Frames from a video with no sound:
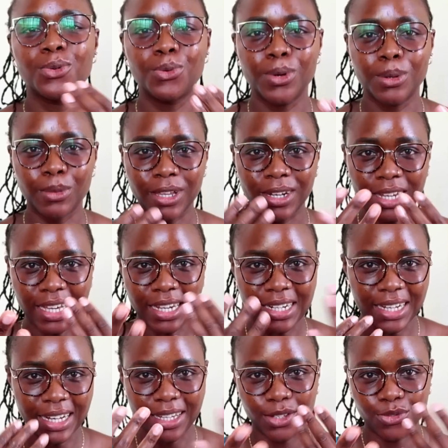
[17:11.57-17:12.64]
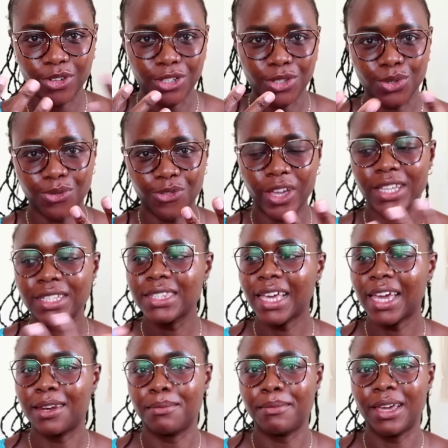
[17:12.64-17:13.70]
women relate face to face
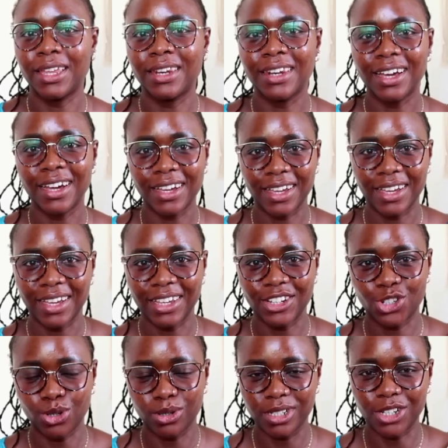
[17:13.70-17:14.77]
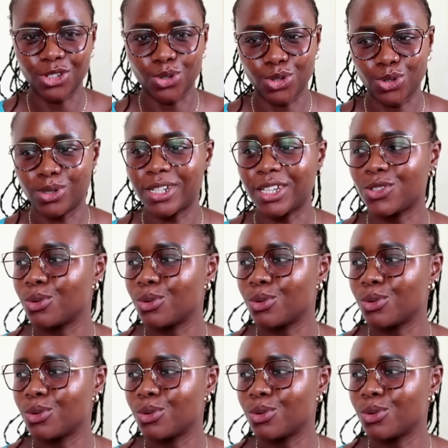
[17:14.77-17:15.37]
and men shoulder to shoulder.